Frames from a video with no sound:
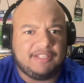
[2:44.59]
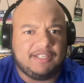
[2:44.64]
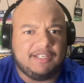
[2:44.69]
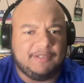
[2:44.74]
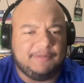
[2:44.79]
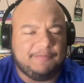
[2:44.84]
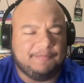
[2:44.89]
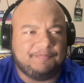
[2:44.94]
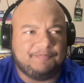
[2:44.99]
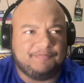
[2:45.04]

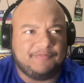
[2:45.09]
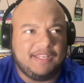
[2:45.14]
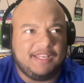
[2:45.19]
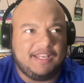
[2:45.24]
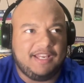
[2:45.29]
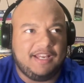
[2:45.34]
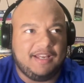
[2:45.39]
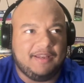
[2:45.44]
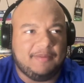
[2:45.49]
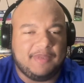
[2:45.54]

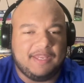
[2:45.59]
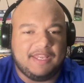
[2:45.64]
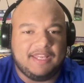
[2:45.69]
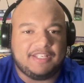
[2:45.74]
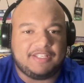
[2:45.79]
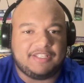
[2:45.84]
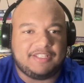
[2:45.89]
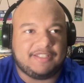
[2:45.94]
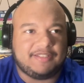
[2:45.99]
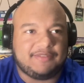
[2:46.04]

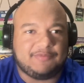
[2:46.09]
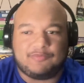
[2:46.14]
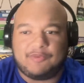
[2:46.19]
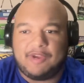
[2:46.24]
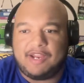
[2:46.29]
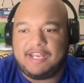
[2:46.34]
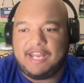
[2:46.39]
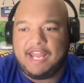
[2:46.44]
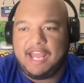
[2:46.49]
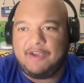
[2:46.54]
It's
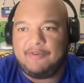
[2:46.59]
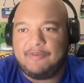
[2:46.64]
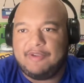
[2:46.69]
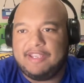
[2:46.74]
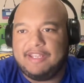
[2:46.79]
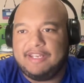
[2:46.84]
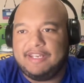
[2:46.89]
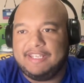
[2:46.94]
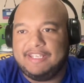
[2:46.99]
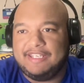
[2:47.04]
right
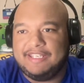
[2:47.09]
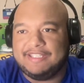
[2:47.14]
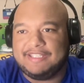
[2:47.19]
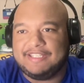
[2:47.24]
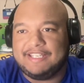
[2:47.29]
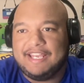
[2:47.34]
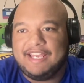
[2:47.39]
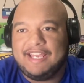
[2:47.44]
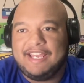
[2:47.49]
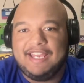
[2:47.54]
now it
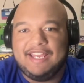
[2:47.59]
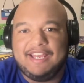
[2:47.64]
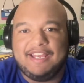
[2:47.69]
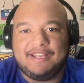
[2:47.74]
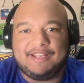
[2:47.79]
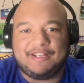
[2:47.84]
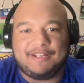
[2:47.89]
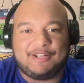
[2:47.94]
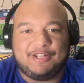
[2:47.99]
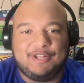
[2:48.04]
is
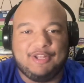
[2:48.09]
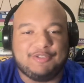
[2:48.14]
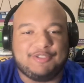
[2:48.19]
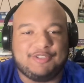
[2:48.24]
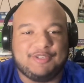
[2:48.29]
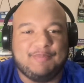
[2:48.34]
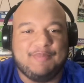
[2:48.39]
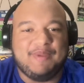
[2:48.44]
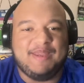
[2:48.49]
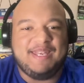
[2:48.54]

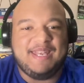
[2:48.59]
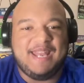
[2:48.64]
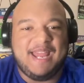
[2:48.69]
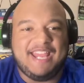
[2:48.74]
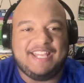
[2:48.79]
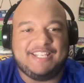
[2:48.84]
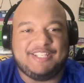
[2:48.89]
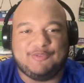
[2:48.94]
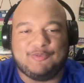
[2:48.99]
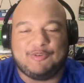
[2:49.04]
close to
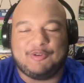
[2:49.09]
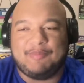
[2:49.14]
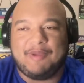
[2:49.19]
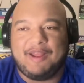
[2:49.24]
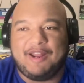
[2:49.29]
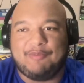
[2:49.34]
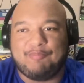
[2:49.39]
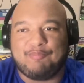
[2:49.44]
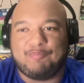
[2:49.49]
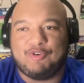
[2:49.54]
midnight, so we're
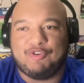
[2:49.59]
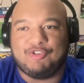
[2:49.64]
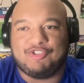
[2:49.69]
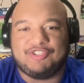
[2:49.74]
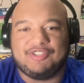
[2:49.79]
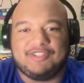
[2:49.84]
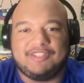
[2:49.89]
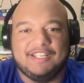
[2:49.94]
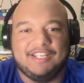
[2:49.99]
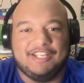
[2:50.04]
about to
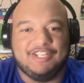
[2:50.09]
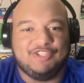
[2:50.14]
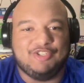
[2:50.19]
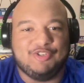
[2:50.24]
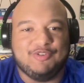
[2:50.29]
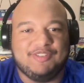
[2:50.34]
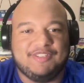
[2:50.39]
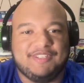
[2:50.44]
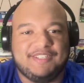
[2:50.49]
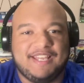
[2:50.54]
approach the
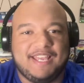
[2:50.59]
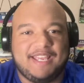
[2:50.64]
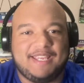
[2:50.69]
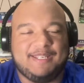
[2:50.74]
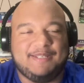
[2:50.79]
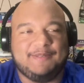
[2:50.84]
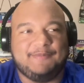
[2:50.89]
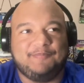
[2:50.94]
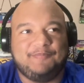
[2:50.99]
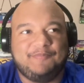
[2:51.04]
June
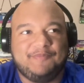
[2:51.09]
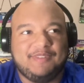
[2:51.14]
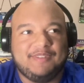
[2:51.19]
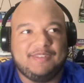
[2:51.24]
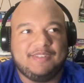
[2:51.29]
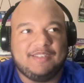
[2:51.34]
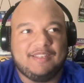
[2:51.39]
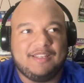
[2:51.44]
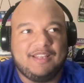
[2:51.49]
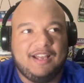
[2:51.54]
2nd.
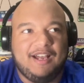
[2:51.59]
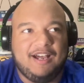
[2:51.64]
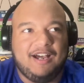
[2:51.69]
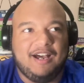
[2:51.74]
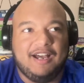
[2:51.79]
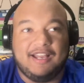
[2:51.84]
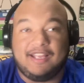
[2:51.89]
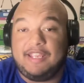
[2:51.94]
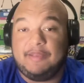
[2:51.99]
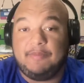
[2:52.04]

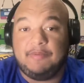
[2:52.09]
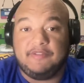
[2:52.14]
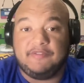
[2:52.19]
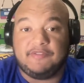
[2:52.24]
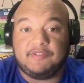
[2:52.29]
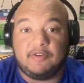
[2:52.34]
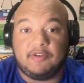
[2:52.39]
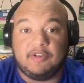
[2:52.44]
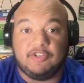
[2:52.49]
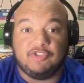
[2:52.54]
I can't
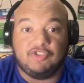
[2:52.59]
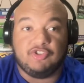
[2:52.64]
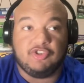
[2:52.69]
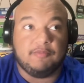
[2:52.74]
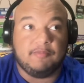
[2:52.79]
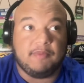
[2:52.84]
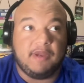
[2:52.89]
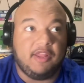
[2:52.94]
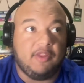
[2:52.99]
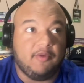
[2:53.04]
believe it's already
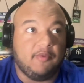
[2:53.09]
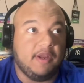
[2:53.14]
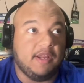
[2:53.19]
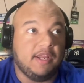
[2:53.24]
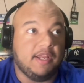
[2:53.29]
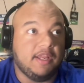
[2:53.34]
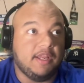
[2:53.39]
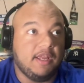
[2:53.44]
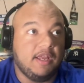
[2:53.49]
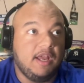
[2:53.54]
June, by the
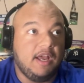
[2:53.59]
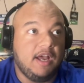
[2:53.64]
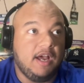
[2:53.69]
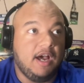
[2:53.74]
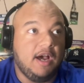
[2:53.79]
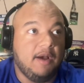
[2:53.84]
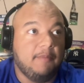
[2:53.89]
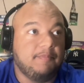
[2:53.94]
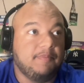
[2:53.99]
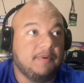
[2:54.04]
way.
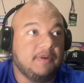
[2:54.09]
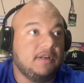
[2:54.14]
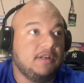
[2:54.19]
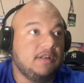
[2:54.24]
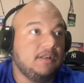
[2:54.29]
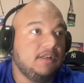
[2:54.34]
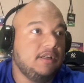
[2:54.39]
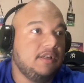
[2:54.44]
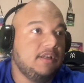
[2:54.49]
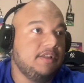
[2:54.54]

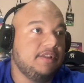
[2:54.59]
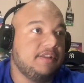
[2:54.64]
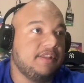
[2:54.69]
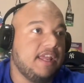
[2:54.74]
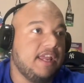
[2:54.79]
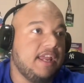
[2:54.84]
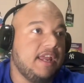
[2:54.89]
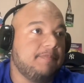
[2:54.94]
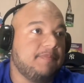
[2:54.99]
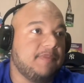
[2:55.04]

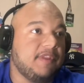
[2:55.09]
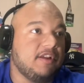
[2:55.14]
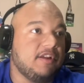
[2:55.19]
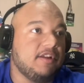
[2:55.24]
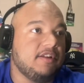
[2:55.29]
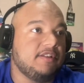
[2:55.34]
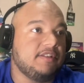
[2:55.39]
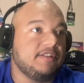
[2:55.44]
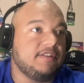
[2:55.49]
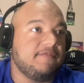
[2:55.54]

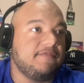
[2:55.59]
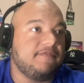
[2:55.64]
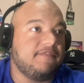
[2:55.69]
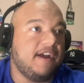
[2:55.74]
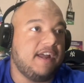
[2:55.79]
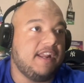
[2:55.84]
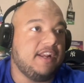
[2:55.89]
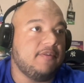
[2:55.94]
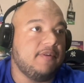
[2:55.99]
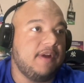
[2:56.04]
There's the
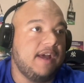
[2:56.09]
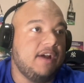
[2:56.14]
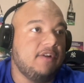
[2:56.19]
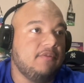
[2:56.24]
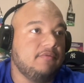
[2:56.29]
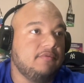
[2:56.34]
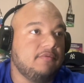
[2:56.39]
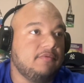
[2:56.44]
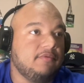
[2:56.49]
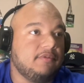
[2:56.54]
final
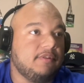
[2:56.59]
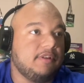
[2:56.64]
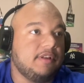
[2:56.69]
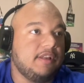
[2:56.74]
out.